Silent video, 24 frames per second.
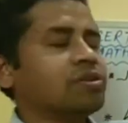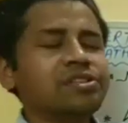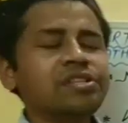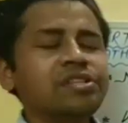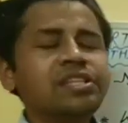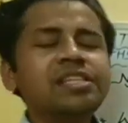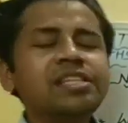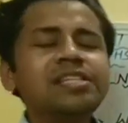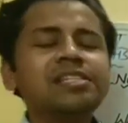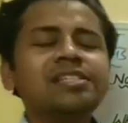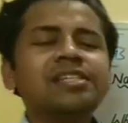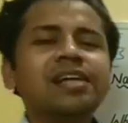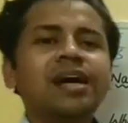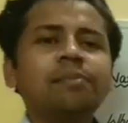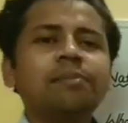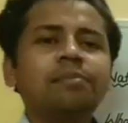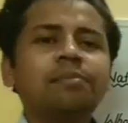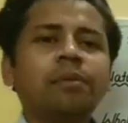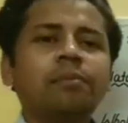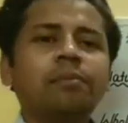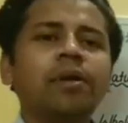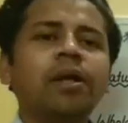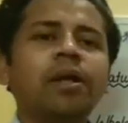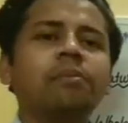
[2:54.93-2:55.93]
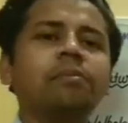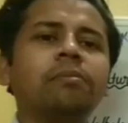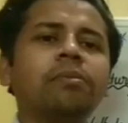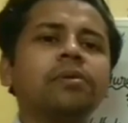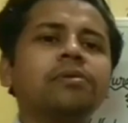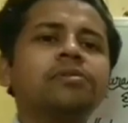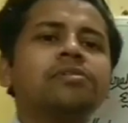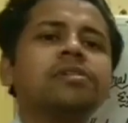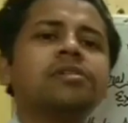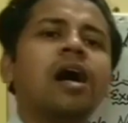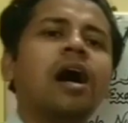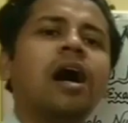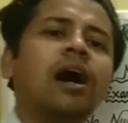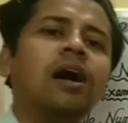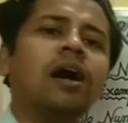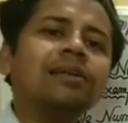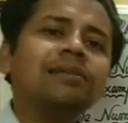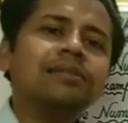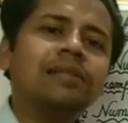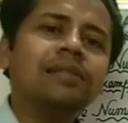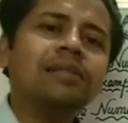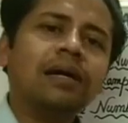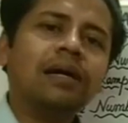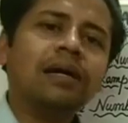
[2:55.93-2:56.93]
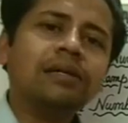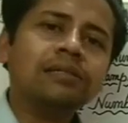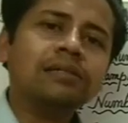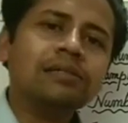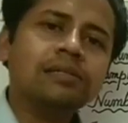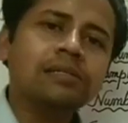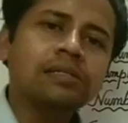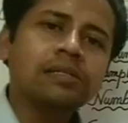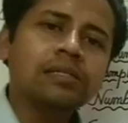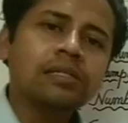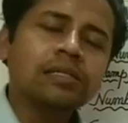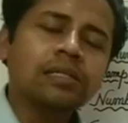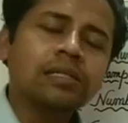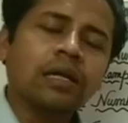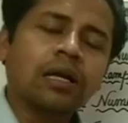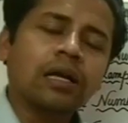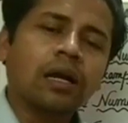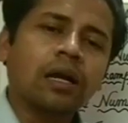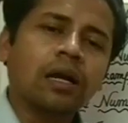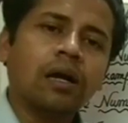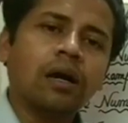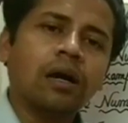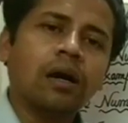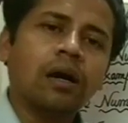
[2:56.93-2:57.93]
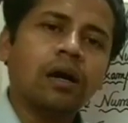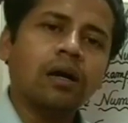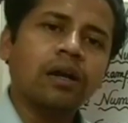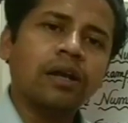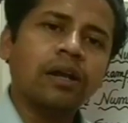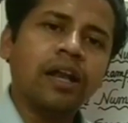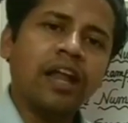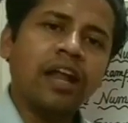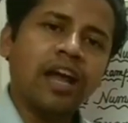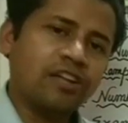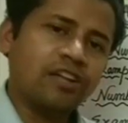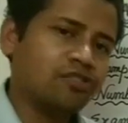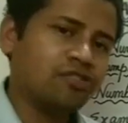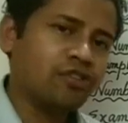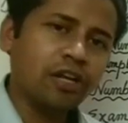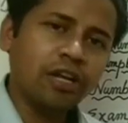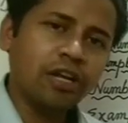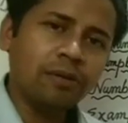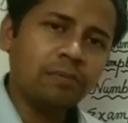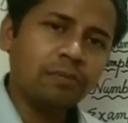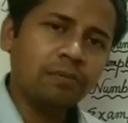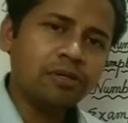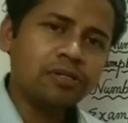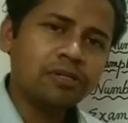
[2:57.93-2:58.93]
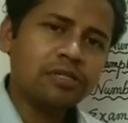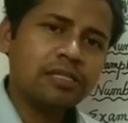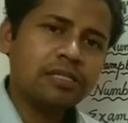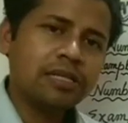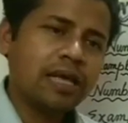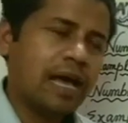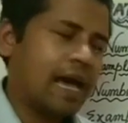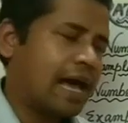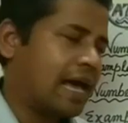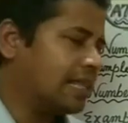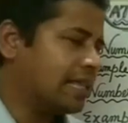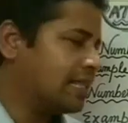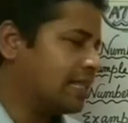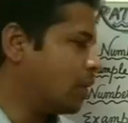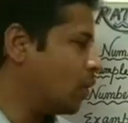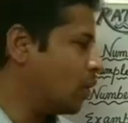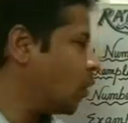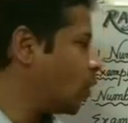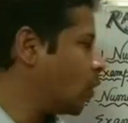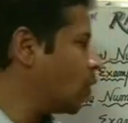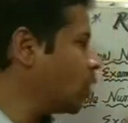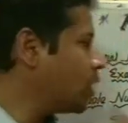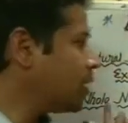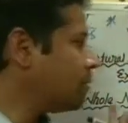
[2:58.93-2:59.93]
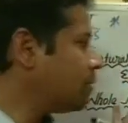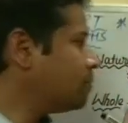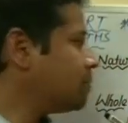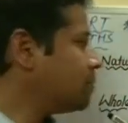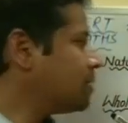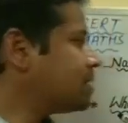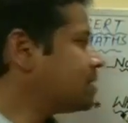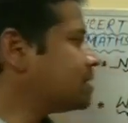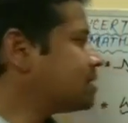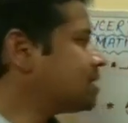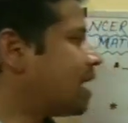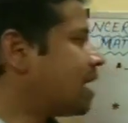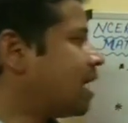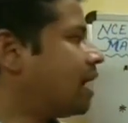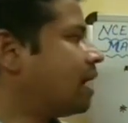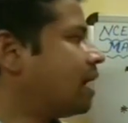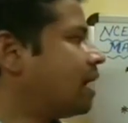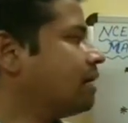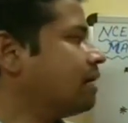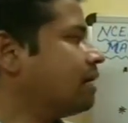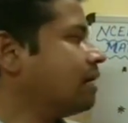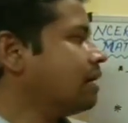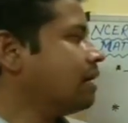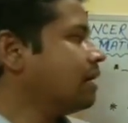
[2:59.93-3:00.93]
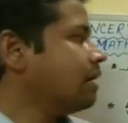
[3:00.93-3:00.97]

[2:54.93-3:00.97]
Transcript: These type of numbers are the natural numbers, and whole numbers are